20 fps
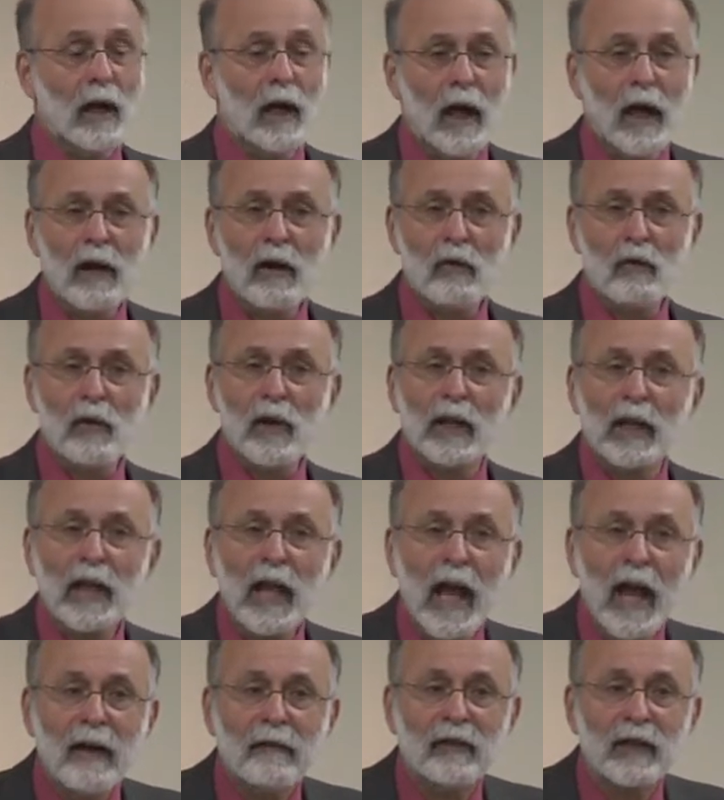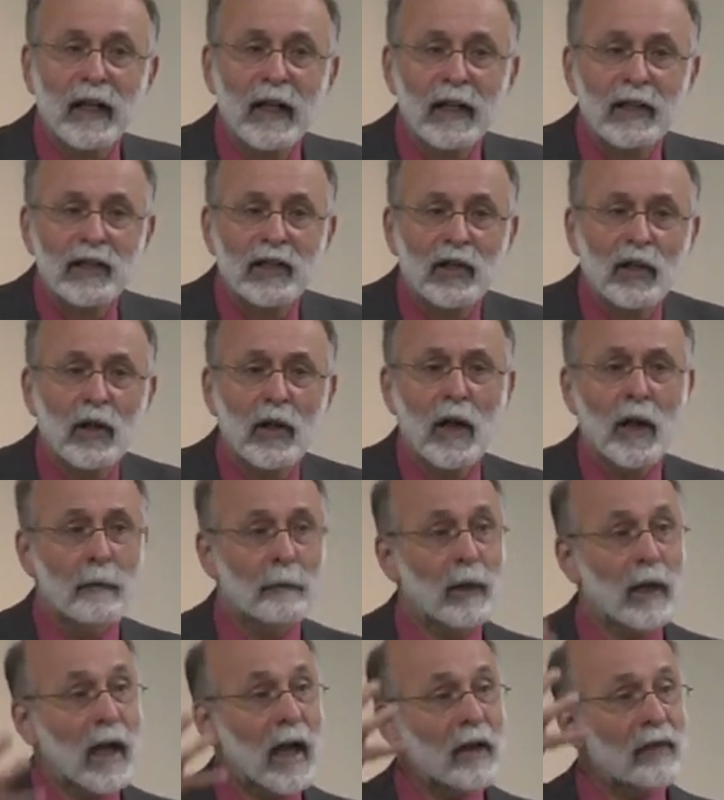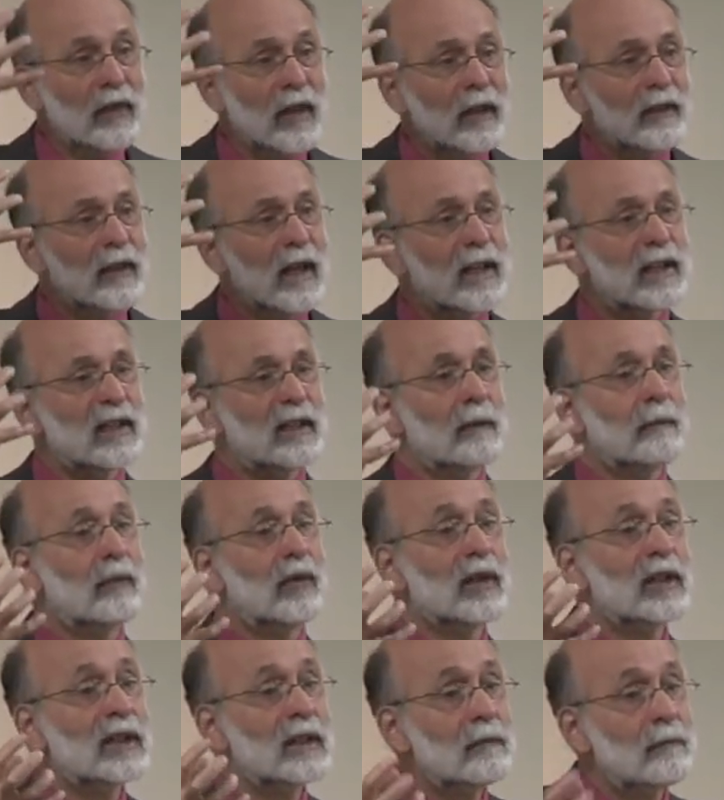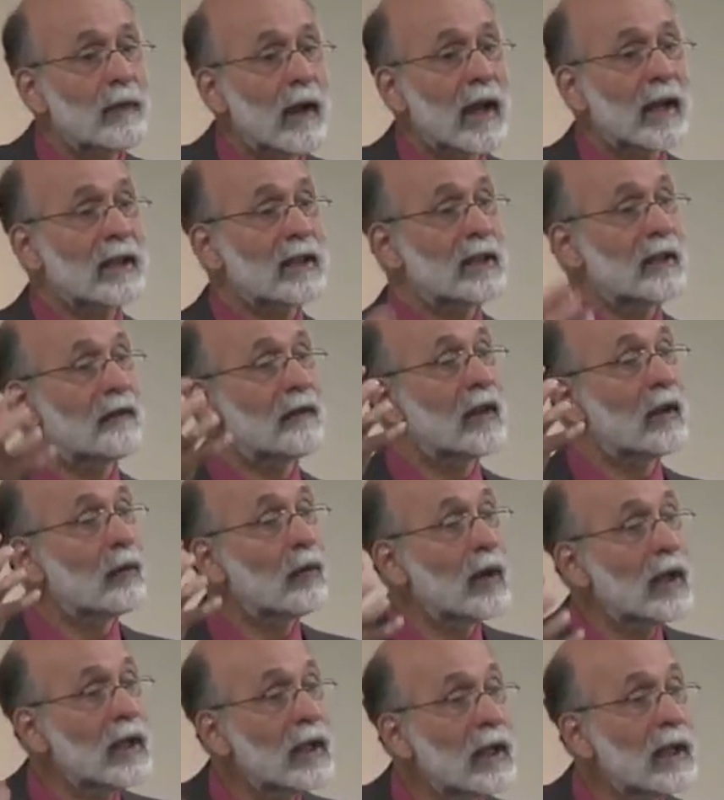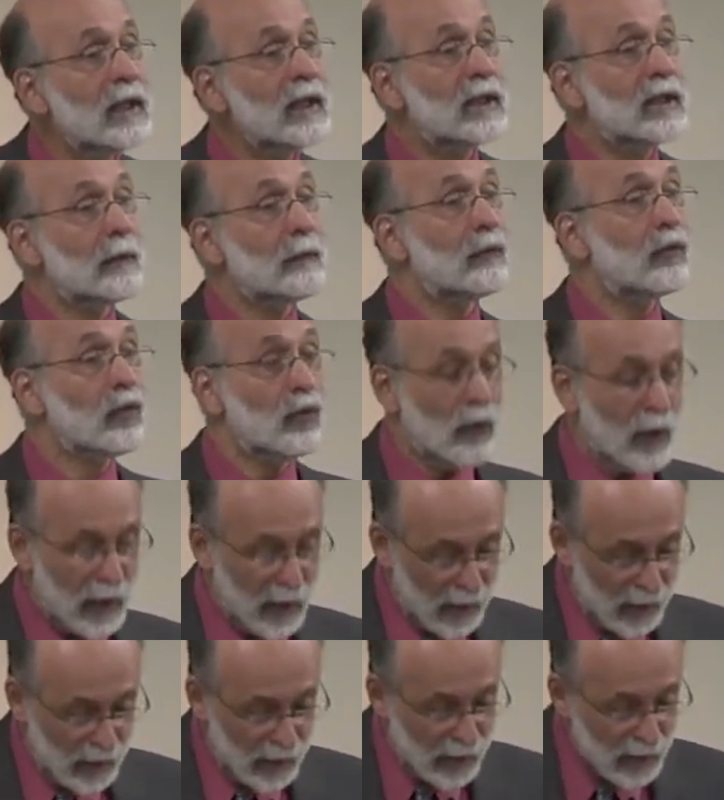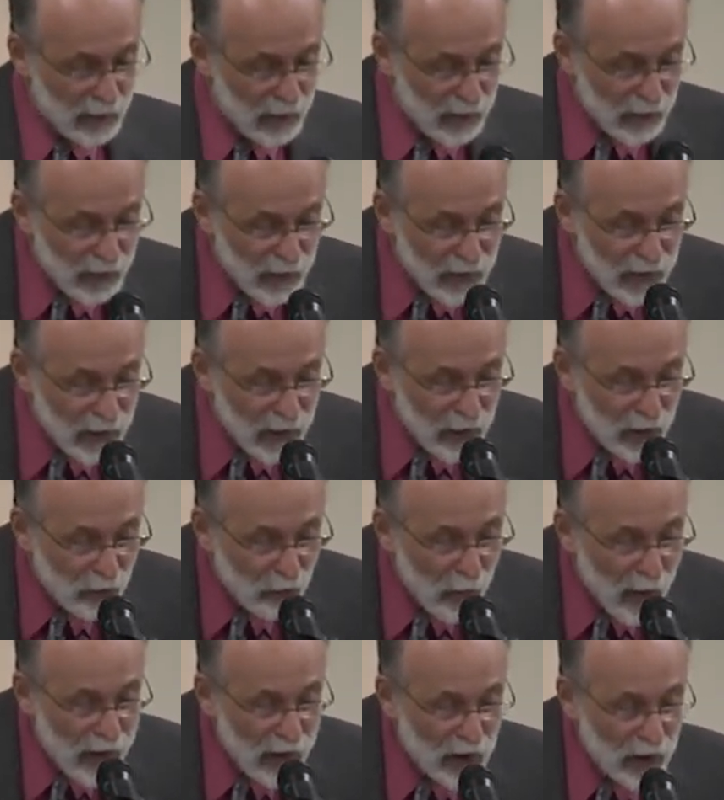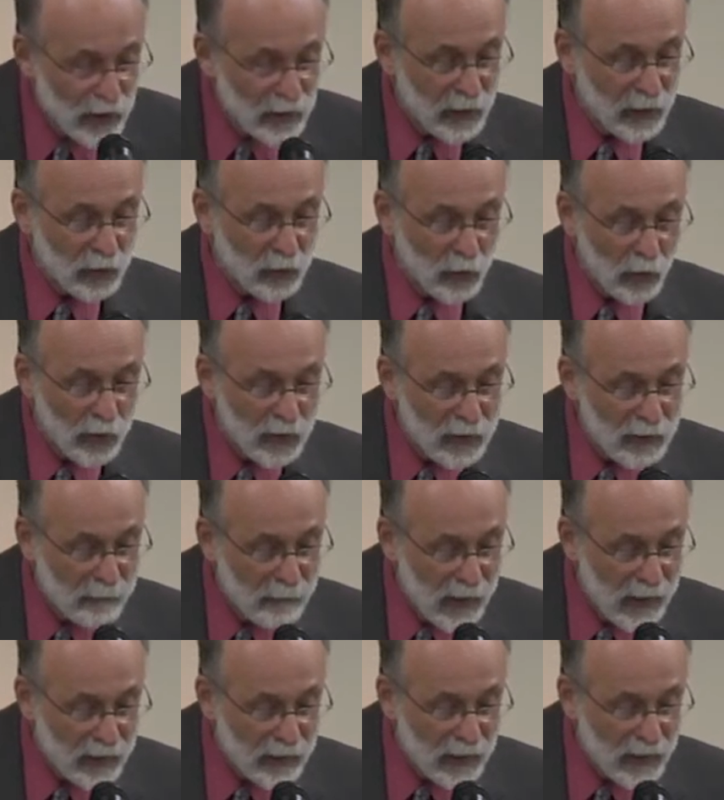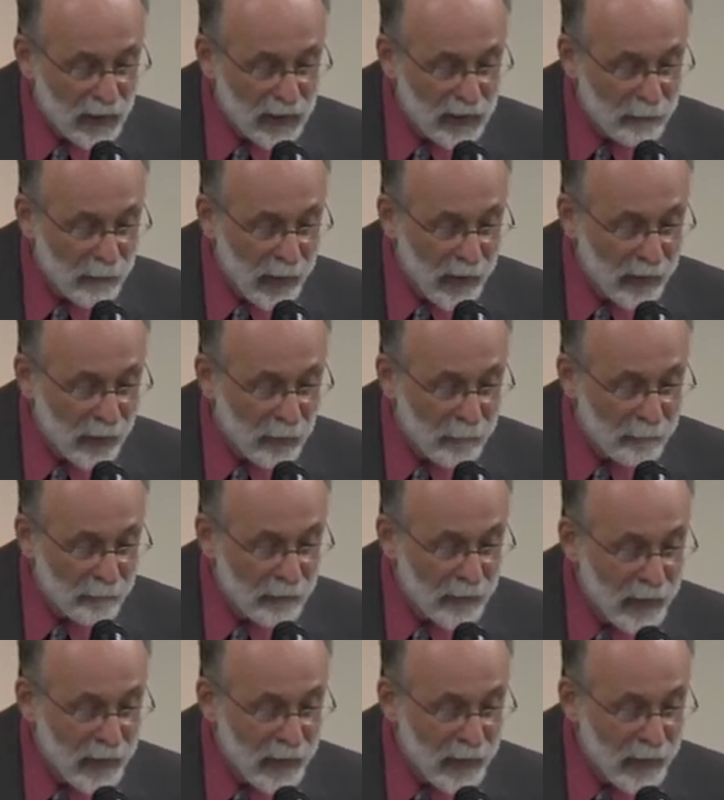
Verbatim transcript: I don't really have an answer, but I think that's the perspective that we need to bring to the situation in order to make things better.